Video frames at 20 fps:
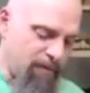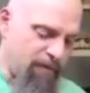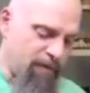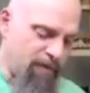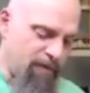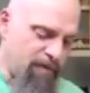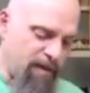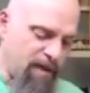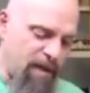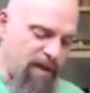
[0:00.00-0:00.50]
the
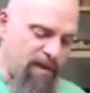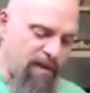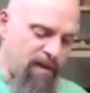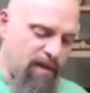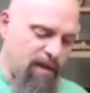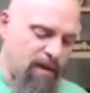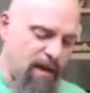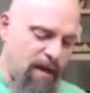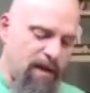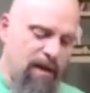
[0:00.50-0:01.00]
first thing I
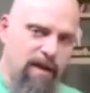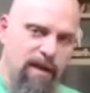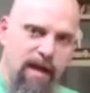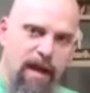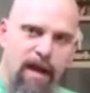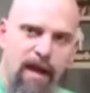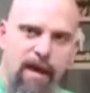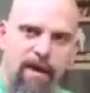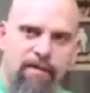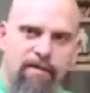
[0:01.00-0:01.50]
did, I didn't
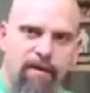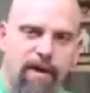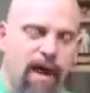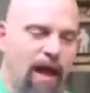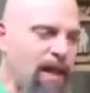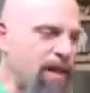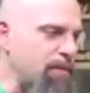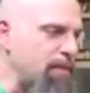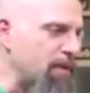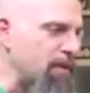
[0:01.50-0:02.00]
have
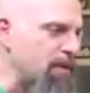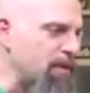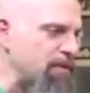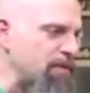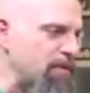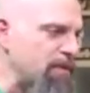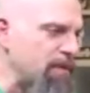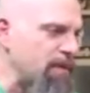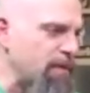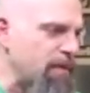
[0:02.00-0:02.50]

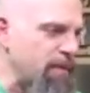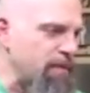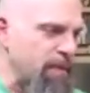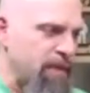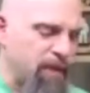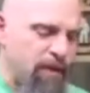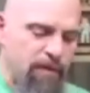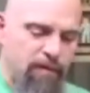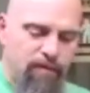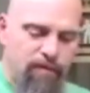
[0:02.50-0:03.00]
calipers,
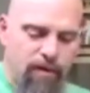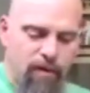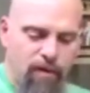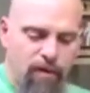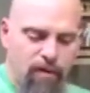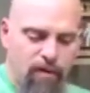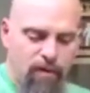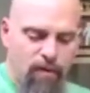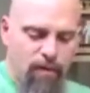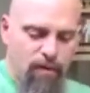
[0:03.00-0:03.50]

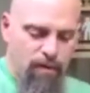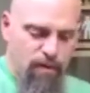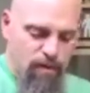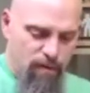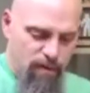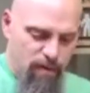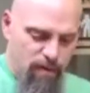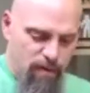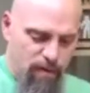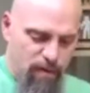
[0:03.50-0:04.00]
so
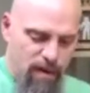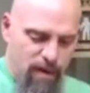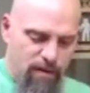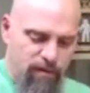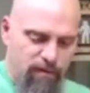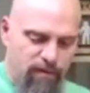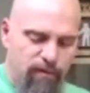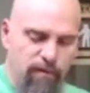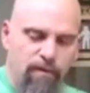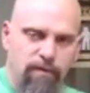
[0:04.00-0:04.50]
I
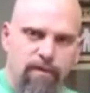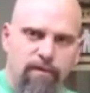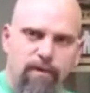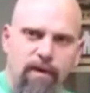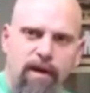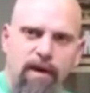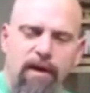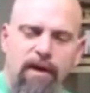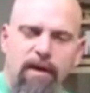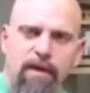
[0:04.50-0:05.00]
just used
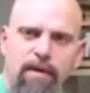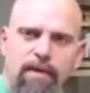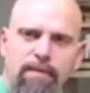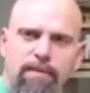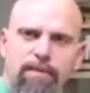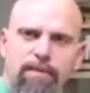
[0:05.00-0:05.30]
uh,